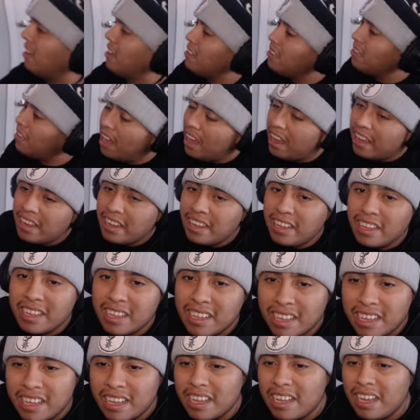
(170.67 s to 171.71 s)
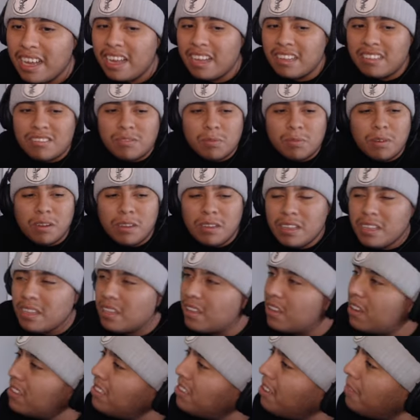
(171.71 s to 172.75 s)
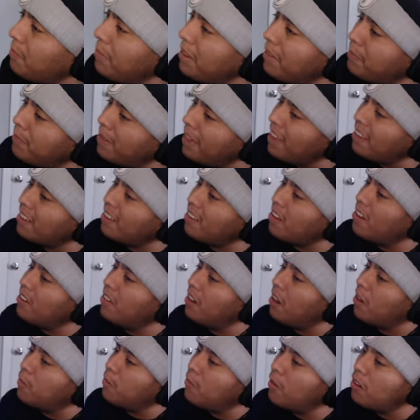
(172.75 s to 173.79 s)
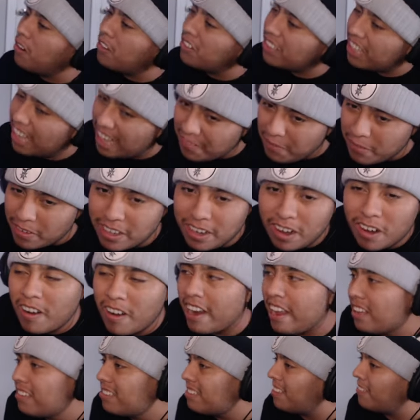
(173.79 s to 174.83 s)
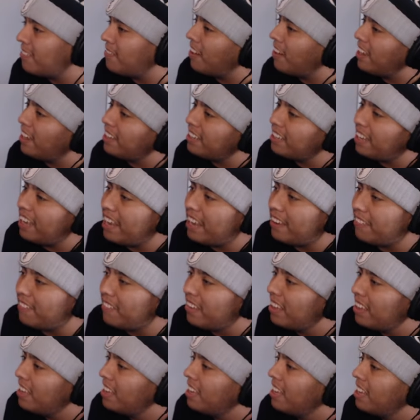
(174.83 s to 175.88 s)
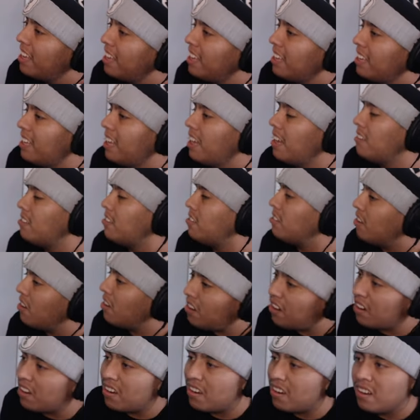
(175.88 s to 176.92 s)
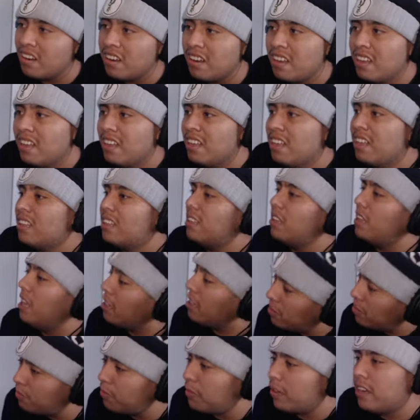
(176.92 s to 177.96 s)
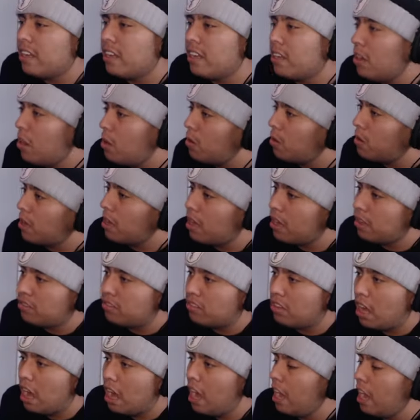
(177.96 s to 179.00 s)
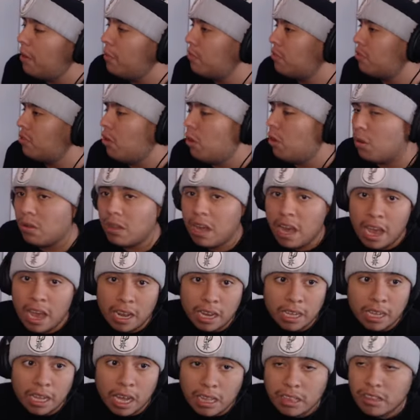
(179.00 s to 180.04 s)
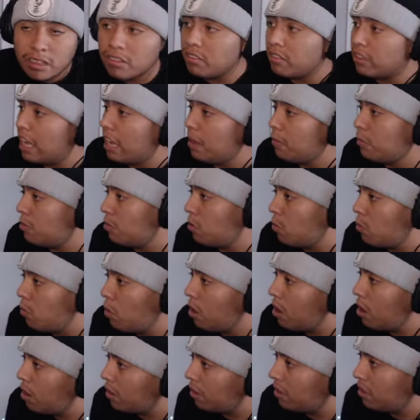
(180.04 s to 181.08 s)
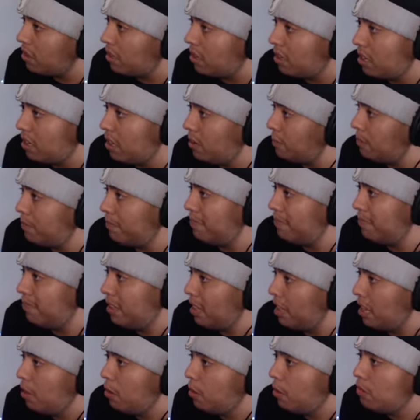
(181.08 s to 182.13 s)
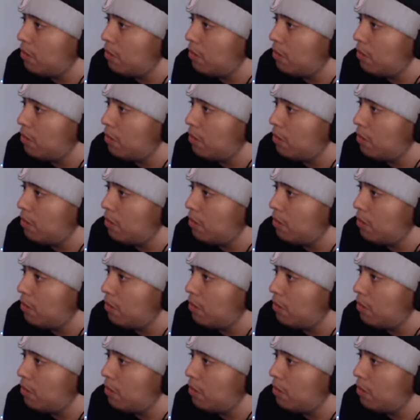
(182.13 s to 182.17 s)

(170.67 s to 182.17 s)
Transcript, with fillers: lie, it's really good to be back on our first game in our XDefiant game. Yes sir. Let's freaking go, guys. I'm so glad I got this game to work. It was